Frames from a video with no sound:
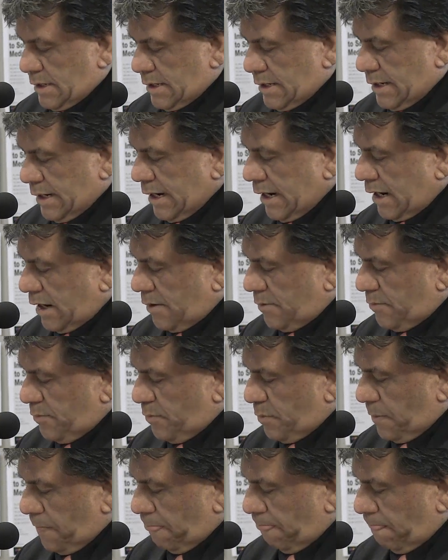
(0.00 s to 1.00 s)
And
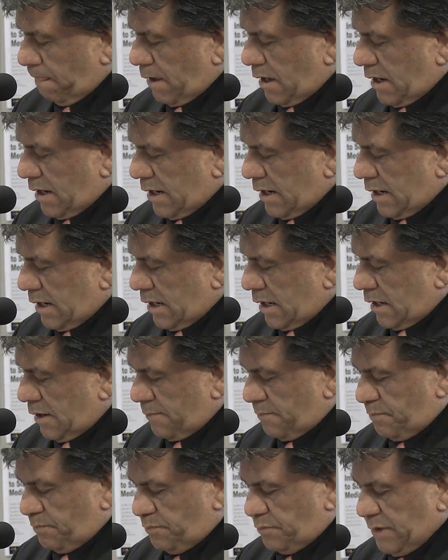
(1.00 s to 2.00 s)

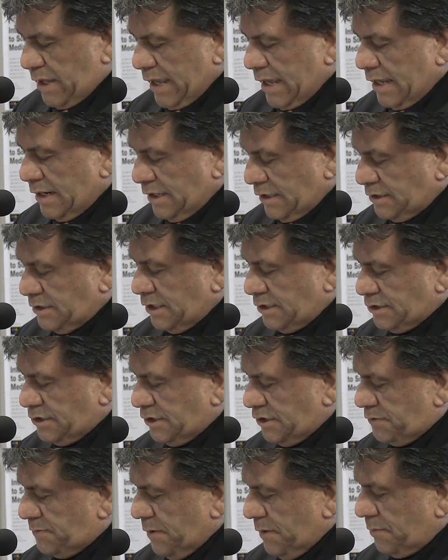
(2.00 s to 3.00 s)

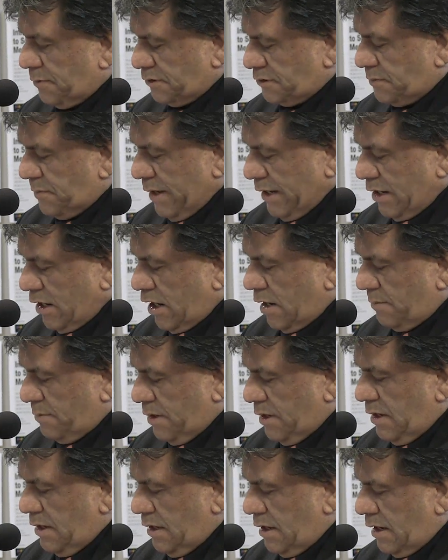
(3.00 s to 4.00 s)
Indigenous peoples may not
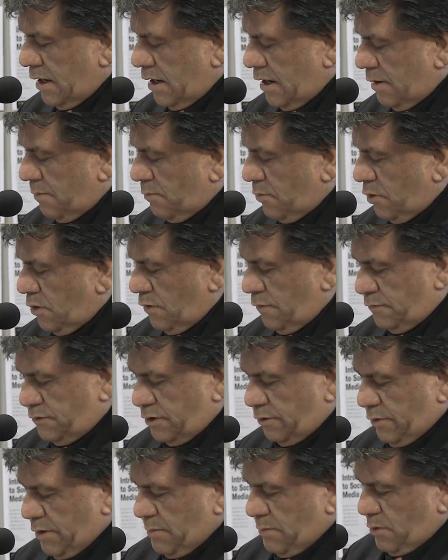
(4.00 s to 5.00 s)
be moved
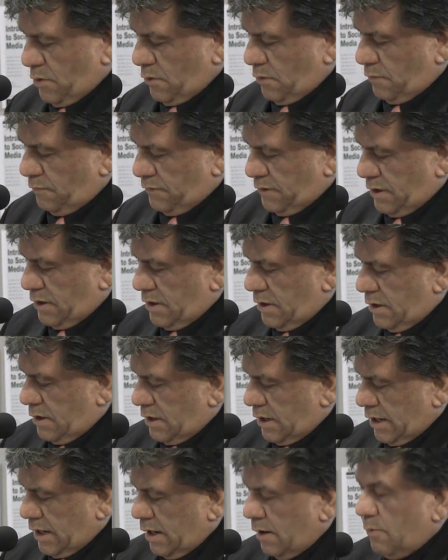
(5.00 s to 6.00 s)
or removed
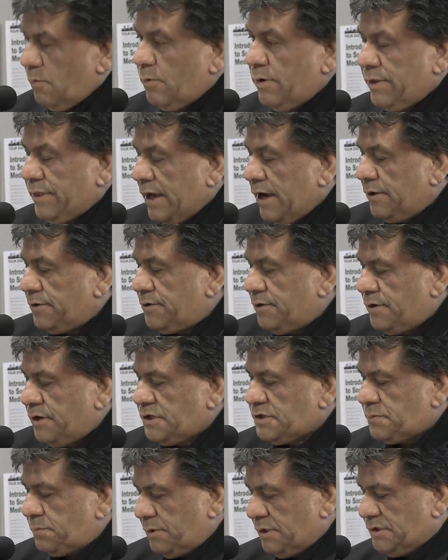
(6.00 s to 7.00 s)
without their
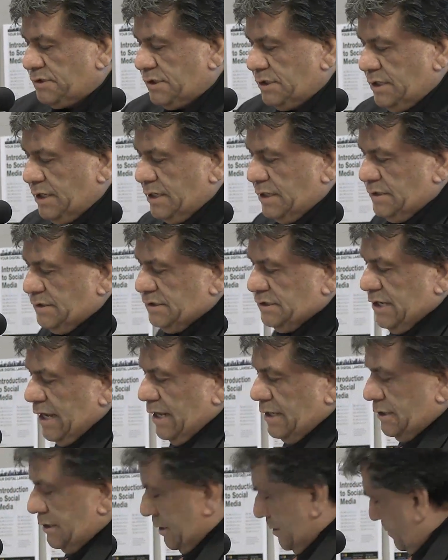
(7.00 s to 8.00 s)
explicit
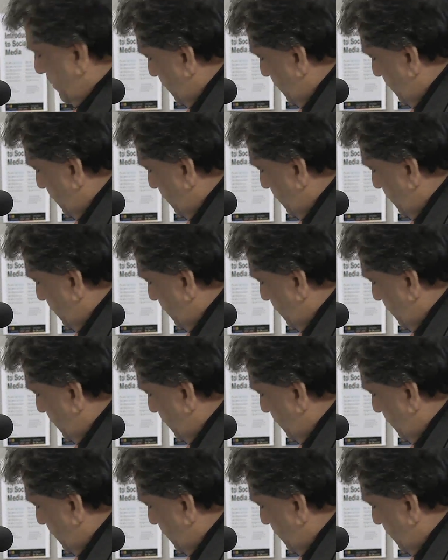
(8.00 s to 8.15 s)
consent.